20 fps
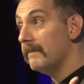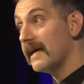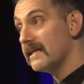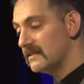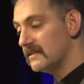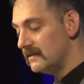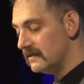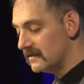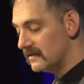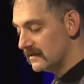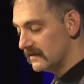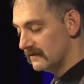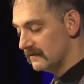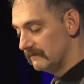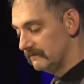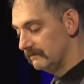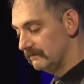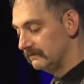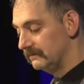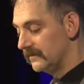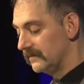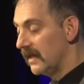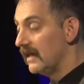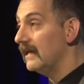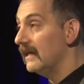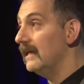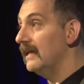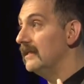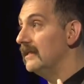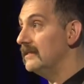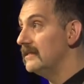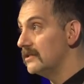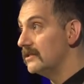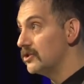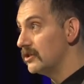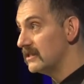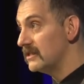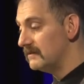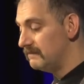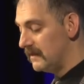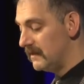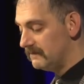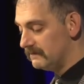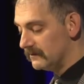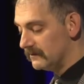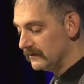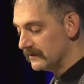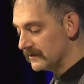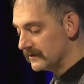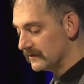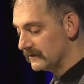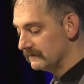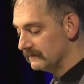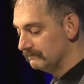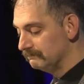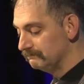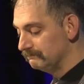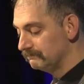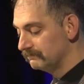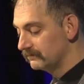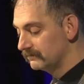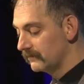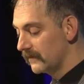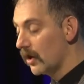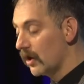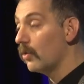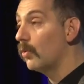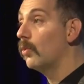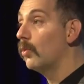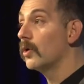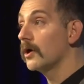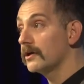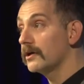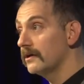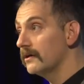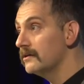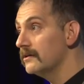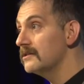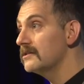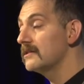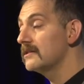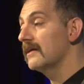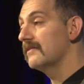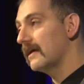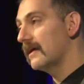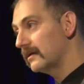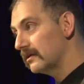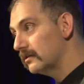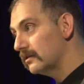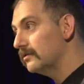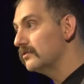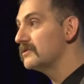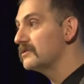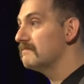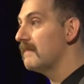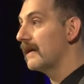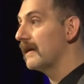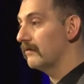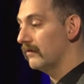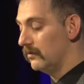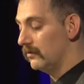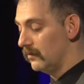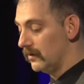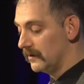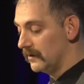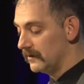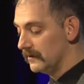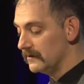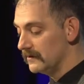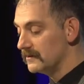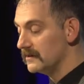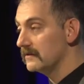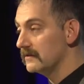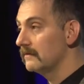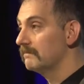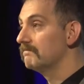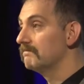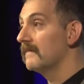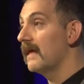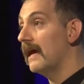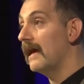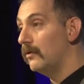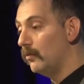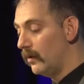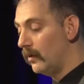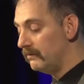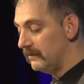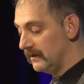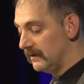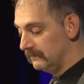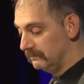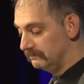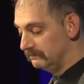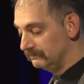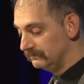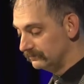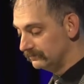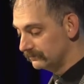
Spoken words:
peasants, indigenous peoples, workers, and that includes migrant workers, and women.